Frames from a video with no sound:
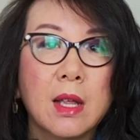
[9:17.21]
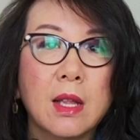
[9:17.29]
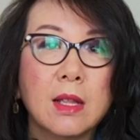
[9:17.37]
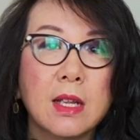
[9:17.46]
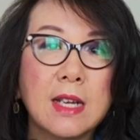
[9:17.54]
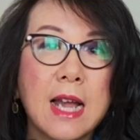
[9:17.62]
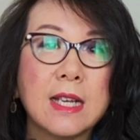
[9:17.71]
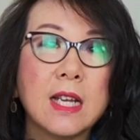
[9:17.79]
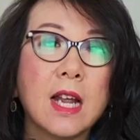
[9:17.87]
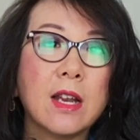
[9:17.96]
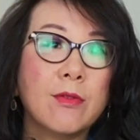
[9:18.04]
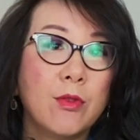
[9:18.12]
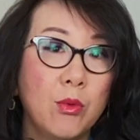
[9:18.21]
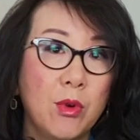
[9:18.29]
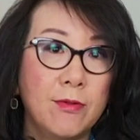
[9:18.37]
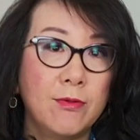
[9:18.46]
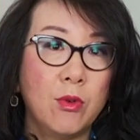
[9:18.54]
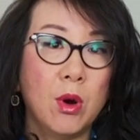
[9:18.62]
The 1994
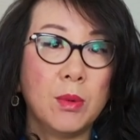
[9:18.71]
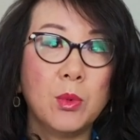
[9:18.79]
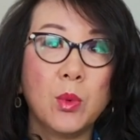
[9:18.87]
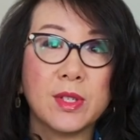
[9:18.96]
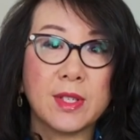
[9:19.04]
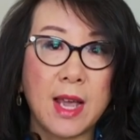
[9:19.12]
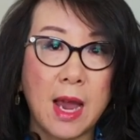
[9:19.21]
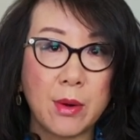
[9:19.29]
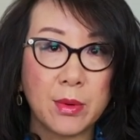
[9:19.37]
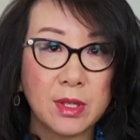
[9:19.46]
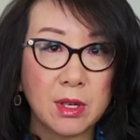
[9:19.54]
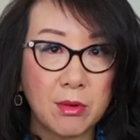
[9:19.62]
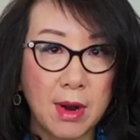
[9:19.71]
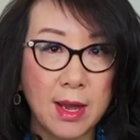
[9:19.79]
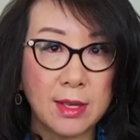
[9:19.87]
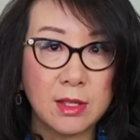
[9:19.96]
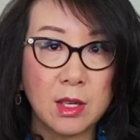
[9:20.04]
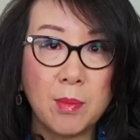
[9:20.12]
reform was
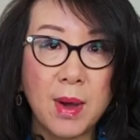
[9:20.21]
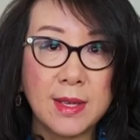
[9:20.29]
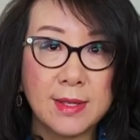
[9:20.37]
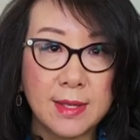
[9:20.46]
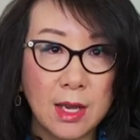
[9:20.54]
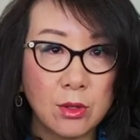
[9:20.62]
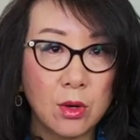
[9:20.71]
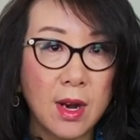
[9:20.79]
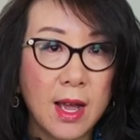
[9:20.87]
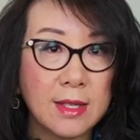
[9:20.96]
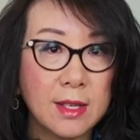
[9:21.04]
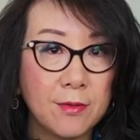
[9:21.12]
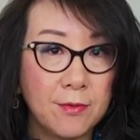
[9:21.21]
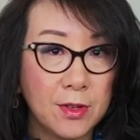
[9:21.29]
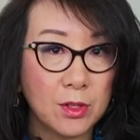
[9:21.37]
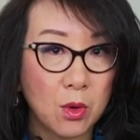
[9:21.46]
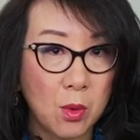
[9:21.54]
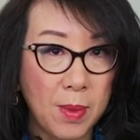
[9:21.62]
characterized by centralizing
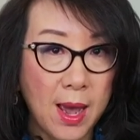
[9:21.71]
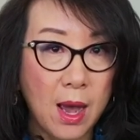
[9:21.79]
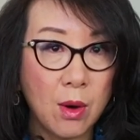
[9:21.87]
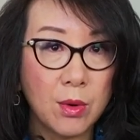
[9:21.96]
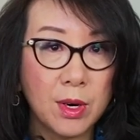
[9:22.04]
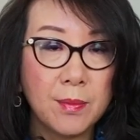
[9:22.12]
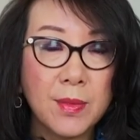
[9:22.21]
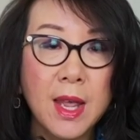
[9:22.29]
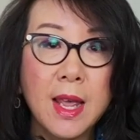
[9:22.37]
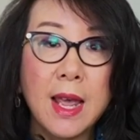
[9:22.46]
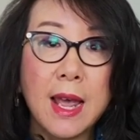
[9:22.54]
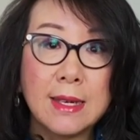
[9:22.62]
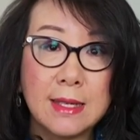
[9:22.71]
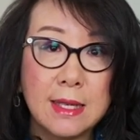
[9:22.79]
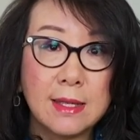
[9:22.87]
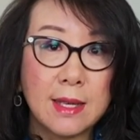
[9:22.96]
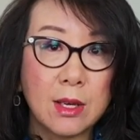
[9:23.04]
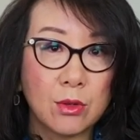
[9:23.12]
fiscal power and
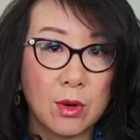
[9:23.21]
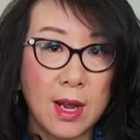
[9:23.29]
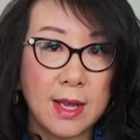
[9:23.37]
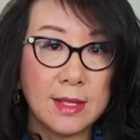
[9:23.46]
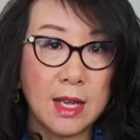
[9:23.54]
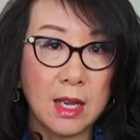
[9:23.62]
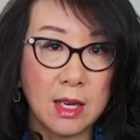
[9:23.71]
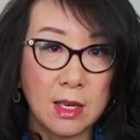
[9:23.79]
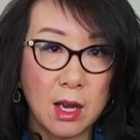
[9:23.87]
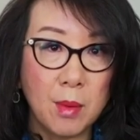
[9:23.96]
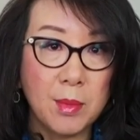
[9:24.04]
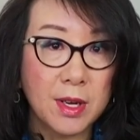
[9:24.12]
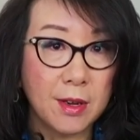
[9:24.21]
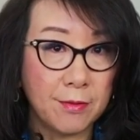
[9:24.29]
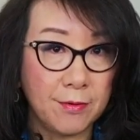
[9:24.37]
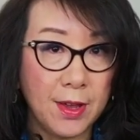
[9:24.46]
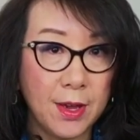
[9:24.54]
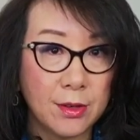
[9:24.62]
decentralizing economic
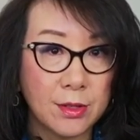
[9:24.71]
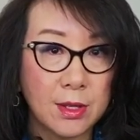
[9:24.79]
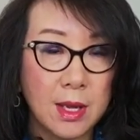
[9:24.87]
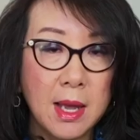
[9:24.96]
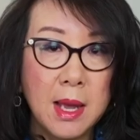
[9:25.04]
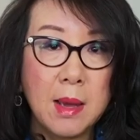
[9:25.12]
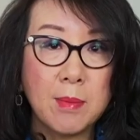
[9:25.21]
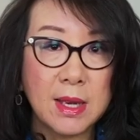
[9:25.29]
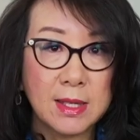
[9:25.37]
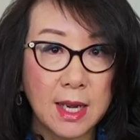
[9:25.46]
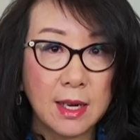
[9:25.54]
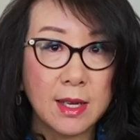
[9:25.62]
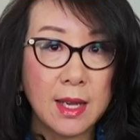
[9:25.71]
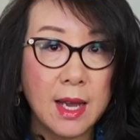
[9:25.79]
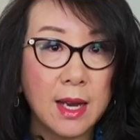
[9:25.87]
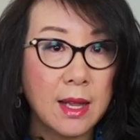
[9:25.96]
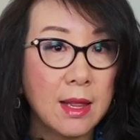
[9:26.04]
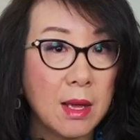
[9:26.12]
affairs by
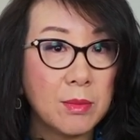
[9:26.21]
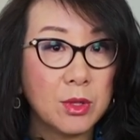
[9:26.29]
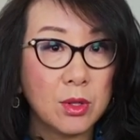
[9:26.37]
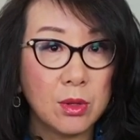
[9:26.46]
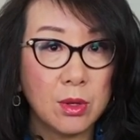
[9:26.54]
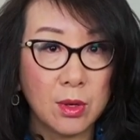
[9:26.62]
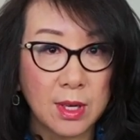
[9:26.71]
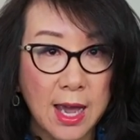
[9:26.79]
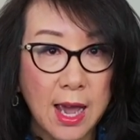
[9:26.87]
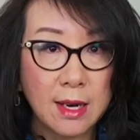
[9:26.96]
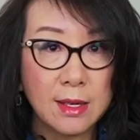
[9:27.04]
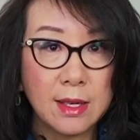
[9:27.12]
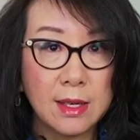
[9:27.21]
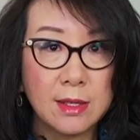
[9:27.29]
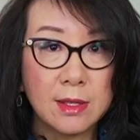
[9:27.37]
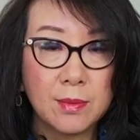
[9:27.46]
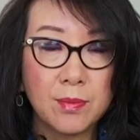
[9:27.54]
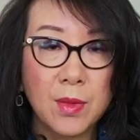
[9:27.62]
delegating them to localities.